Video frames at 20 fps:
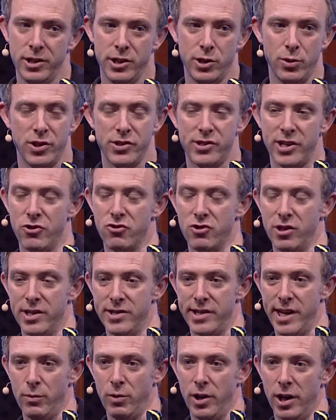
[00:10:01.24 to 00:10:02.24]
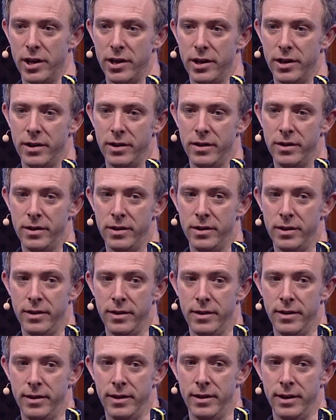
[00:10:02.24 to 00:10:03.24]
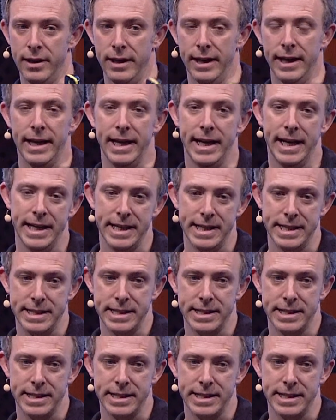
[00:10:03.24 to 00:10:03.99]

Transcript: to a decentralized network. And